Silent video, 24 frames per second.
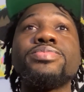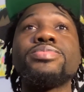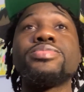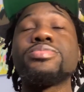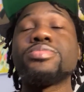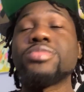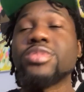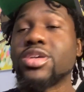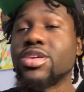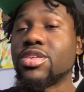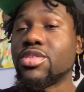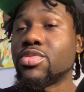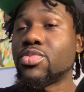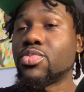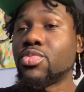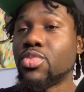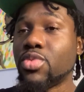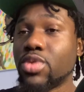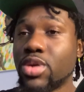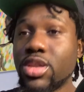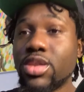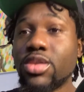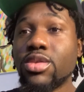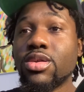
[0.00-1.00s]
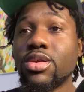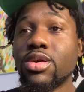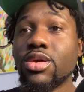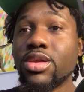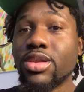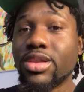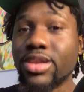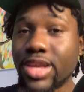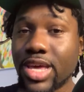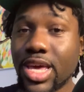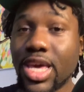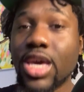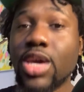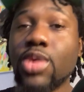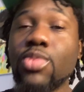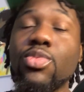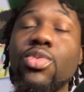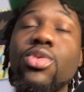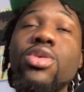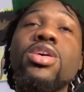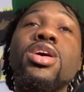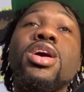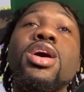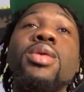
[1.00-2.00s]
because one day it
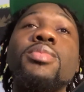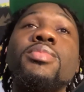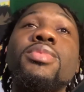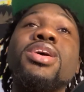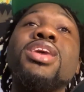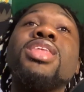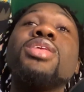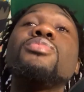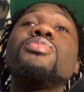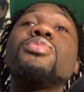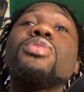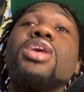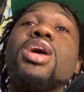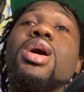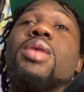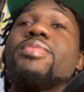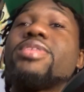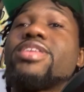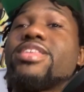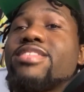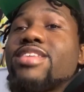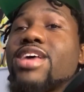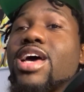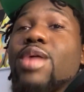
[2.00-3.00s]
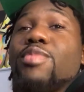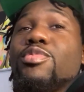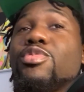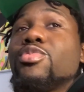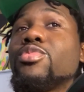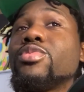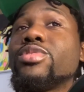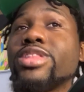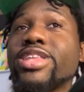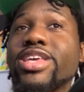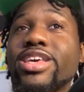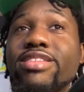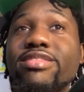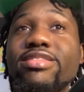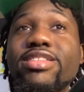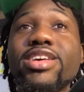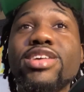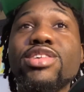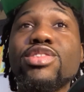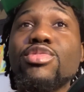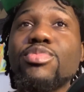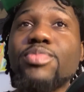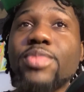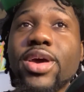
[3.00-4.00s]
will come. And it will come at the time you least
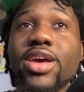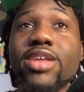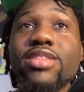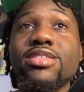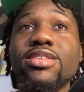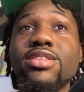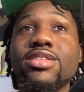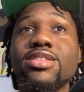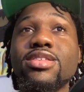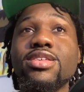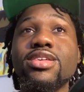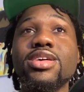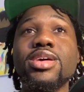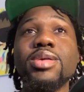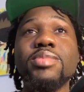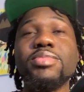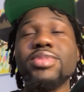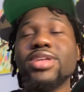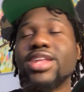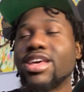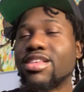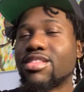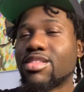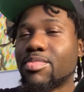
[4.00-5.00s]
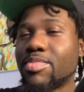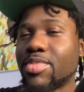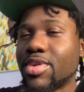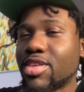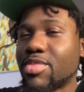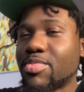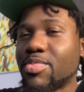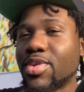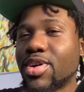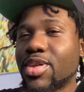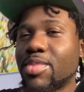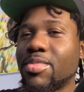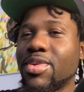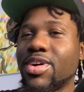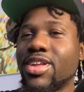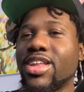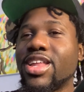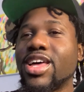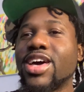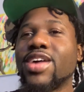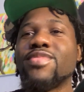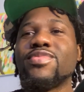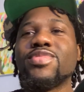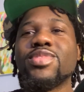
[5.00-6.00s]
expect it. But that's the best part about
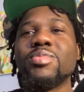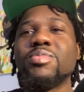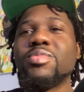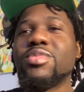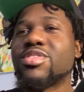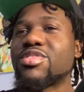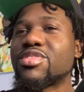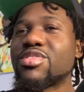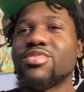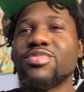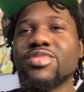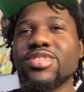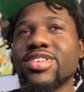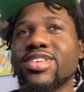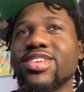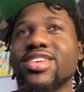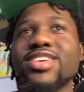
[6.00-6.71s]
life, the mystery.